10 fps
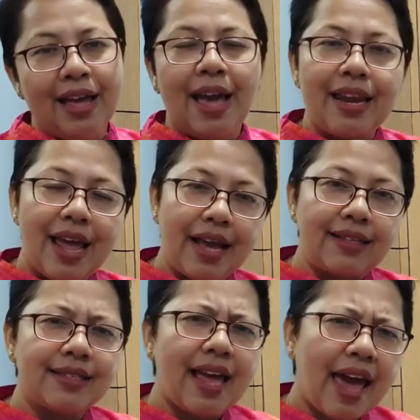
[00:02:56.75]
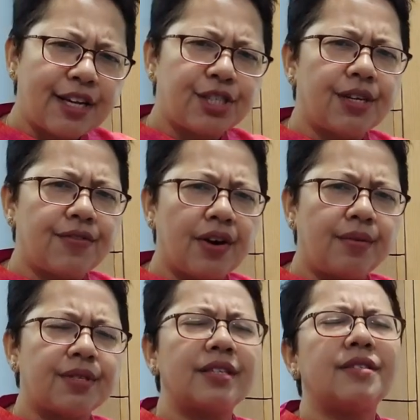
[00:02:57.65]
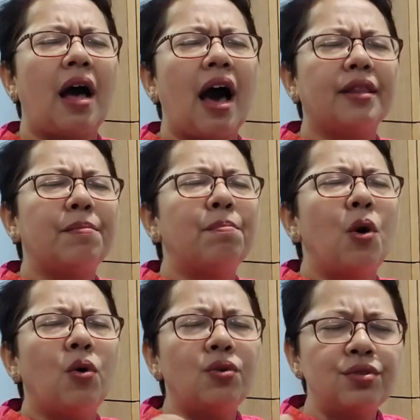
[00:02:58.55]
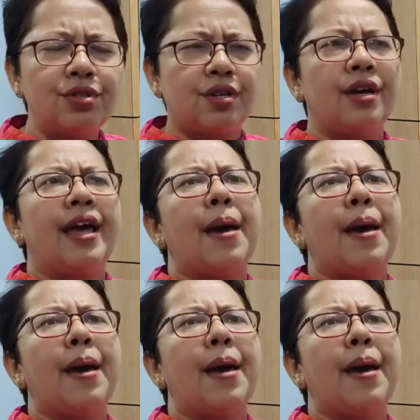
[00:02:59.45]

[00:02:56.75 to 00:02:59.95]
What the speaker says: And hence action verbs are the most